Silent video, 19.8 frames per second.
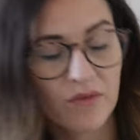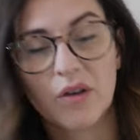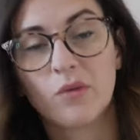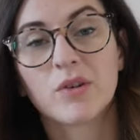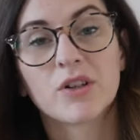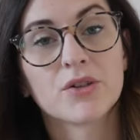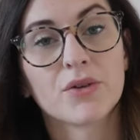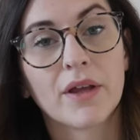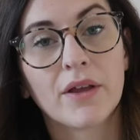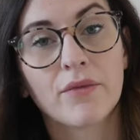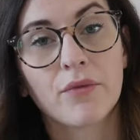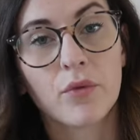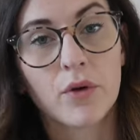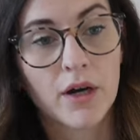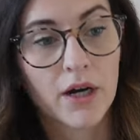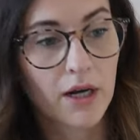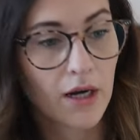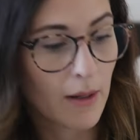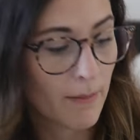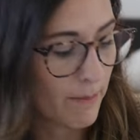of what we're doing
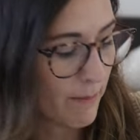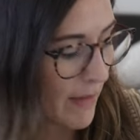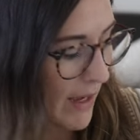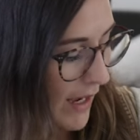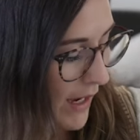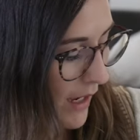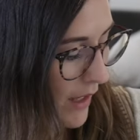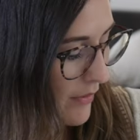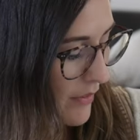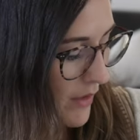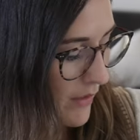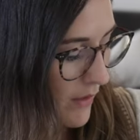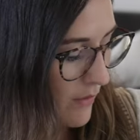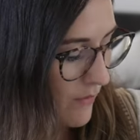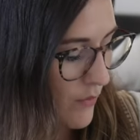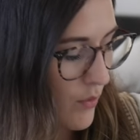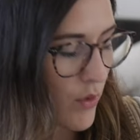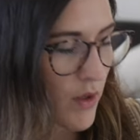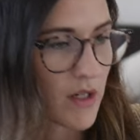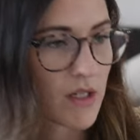for math. And then
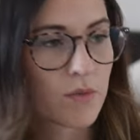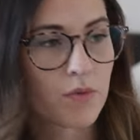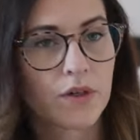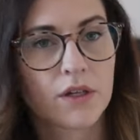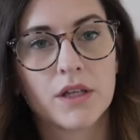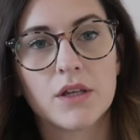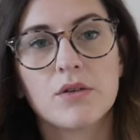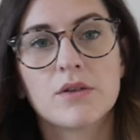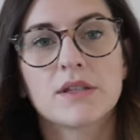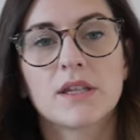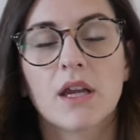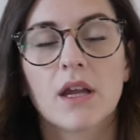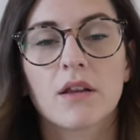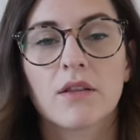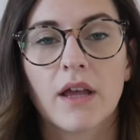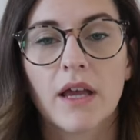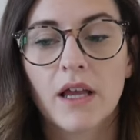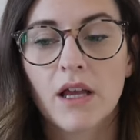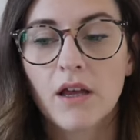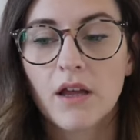of course we're using
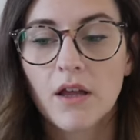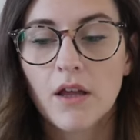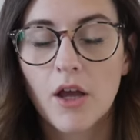like